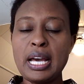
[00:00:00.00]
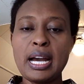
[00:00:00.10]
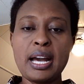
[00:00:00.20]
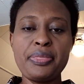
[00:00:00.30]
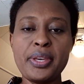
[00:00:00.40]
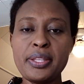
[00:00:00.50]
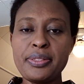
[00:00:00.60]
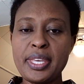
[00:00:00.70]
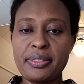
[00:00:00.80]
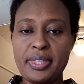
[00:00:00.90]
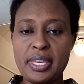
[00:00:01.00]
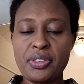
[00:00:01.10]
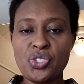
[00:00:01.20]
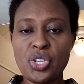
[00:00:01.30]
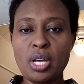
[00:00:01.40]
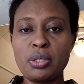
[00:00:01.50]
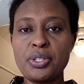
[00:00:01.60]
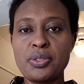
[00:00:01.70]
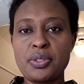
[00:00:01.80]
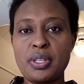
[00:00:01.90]
And then the other child
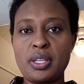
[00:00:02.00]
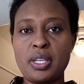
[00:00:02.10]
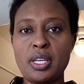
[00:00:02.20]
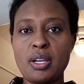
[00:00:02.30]
is the